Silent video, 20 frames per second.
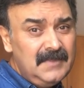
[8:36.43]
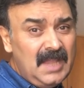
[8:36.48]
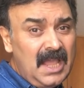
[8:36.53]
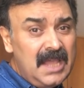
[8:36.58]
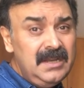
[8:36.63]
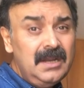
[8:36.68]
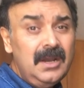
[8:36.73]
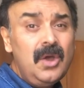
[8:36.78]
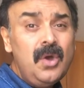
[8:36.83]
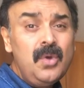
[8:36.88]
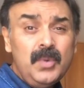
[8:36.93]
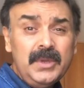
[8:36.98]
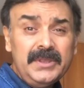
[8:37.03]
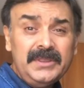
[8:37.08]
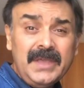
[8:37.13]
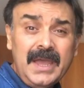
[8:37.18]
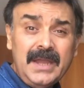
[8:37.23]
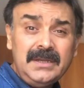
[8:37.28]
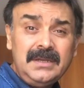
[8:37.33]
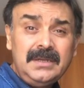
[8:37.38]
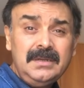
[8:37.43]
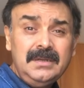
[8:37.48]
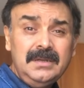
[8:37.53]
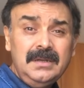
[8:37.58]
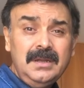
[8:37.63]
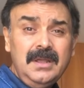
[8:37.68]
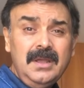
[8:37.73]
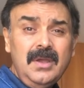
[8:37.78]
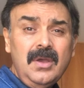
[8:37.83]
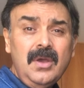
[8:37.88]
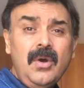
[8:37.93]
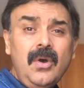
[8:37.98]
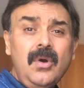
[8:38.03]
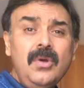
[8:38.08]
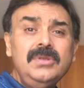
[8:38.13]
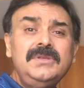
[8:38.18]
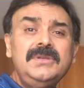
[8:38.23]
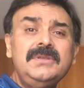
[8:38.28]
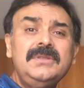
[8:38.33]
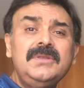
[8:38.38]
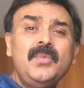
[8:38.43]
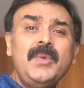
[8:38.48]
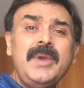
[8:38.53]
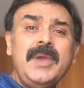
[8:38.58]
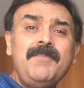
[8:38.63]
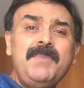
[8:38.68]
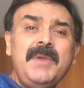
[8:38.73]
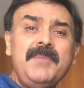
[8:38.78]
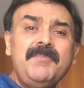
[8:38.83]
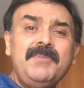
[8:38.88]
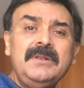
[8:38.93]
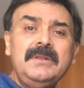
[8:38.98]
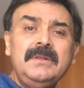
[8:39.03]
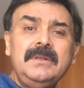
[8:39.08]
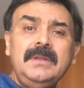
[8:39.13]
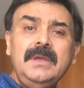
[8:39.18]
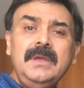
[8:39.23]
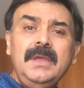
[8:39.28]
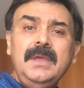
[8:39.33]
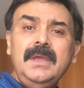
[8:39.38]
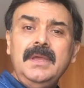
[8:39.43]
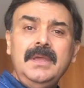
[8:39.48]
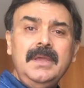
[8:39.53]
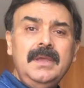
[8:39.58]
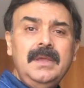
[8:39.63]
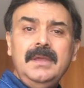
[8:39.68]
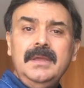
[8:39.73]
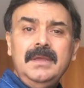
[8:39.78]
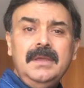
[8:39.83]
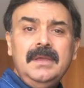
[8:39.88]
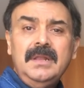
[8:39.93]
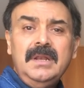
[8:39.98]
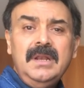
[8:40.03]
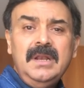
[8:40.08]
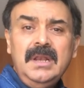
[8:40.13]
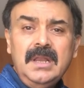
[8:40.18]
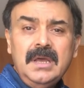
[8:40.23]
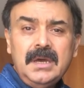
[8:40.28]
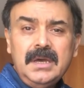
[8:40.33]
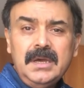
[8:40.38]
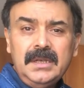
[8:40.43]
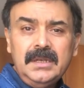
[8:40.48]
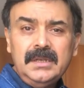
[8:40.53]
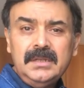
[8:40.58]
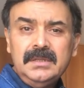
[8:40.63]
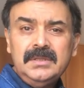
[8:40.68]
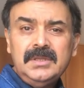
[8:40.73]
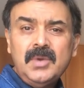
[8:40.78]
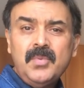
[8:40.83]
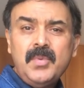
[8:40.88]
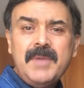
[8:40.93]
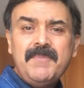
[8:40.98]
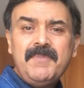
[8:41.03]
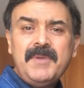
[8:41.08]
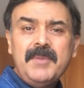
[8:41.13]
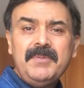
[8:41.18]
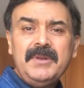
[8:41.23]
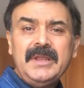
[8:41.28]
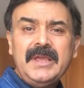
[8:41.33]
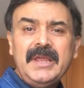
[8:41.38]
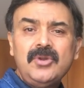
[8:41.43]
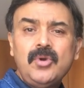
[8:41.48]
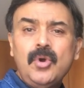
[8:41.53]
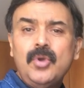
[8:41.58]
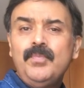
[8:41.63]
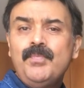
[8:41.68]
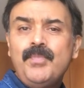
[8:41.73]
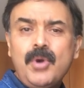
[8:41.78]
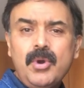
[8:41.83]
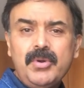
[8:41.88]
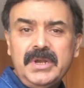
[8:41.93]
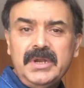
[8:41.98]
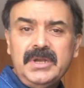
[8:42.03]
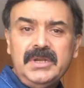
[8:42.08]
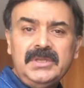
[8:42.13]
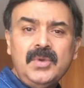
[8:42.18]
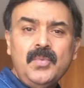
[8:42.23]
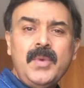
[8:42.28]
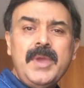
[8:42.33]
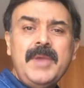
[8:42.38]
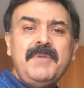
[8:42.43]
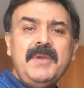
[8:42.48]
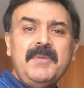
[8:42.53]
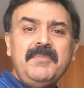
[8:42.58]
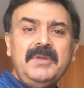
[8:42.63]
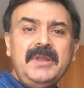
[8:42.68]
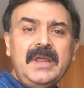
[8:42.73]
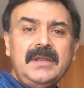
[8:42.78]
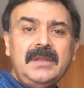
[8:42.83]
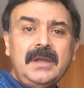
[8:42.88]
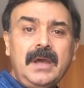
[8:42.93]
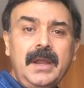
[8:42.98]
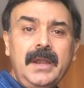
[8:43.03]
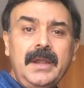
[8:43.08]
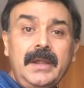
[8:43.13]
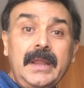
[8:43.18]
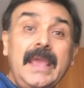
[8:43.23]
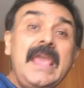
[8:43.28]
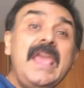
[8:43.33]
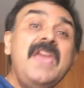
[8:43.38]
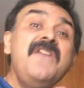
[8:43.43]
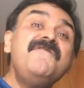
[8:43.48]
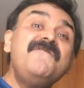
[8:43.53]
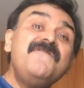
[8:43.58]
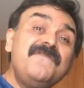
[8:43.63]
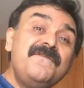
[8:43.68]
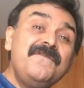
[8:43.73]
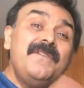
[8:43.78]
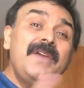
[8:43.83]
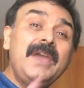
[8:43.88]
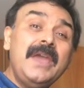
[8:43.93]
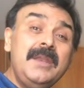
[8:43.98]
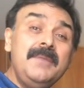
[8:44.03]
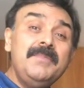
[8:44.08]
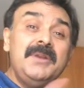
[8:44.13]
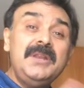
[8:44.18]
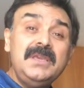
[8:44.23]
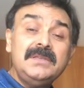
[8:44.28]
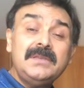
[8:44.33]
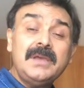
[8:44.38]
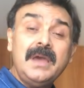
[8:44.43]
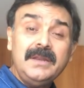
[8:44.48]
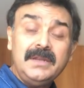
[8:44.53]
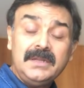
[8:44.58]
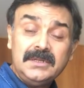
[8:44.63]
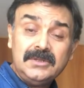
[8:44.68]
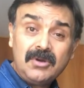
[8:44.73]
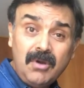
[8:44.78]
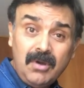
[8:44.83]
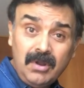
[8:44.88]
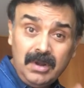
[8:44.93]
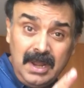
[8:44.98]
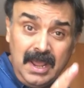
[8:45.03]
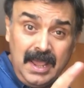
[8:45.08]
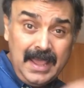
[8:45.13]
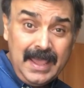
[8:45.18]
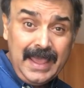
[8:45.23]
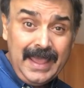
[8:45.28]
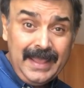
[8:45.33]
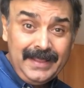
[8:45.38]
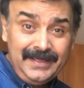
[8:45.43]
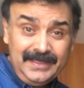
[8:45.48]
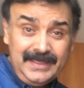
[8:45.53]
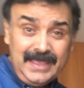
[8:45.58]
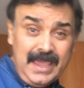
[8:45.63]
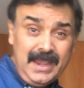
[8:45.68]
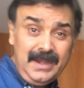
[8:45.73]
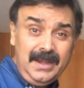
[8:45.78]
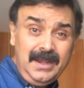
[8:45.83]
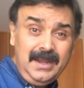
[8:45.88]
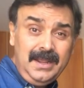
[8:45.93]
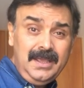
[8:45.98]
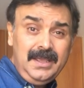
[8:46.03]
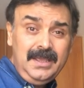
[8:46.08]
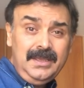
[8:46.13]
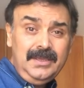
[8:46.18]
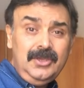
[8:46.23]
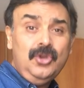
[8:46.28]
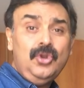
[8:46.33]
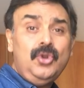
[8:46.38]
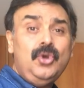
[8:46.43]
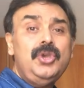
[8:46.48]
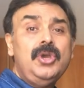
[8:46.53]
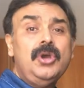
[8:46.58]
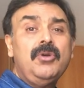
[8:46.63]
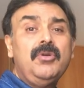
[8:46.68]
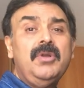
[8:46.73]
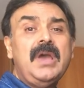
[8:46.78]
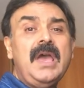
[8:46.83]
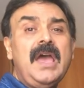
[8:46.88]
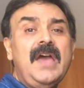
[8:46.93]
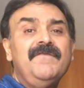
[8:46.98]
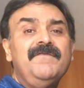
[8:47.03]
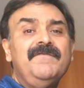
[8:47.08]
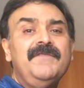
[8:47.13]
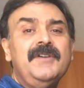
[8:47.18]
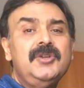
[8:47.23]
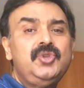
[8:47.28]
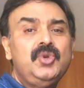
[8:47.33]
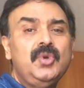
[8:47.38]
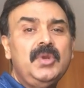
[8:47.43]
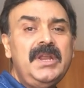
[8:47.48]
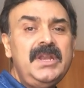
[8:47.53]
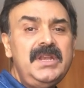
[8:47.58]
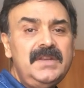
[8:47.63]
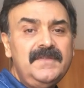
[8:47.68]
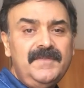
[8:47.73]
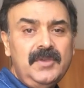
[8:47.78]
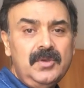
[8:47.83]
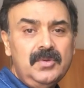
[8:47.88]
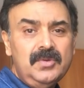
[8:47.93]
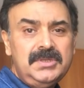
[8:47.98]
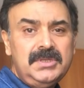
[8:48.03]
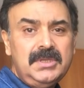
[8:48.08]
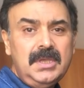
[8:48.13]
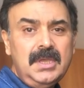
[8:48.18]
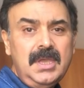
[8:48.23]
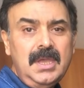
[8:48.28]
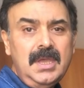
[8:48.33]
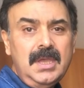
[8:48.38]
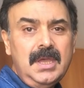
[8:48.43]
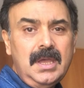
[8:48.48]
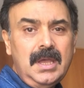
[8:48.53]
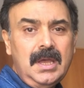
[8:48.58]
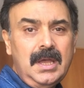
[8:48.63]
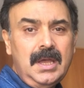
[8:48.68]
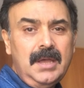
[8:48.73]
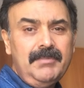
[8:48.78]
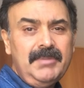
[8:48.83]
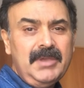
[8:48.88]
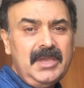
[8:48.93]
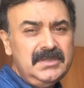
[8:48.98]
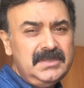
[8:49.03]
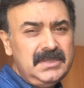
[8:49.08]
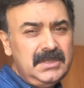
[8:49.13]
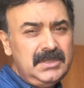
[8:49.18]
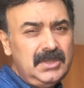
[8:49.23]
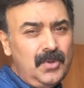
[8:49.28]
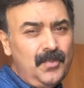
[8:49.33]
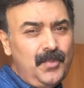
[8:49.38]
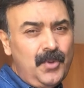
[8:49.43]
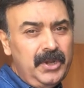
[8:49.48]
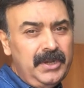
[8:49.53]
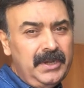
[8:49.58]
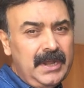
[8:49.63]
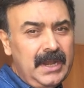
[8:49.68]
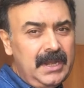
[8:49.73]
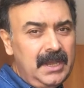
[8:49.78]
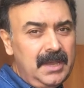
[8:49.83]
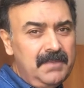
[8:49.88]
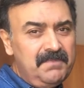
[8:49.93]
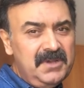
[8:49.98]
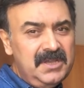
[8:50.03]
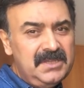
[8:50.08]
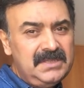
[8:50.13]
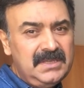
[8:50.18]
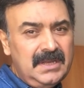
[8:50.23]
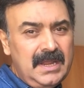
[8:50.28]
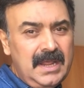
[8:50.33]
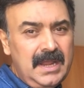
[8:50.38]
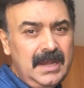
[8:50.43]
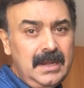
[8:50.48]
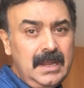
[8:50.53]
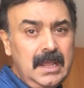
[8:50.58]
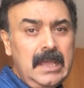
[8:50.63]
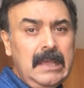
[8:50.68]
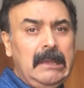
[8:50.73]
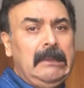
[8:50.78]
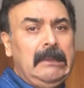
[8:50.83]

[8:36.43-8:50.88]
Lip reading: And along with that, also the way people learn, the way people get onboarded, the way people get hired, if anybody is hiring at all. And then, you know, you're going to have virtual interviews because there's no point getting a person in.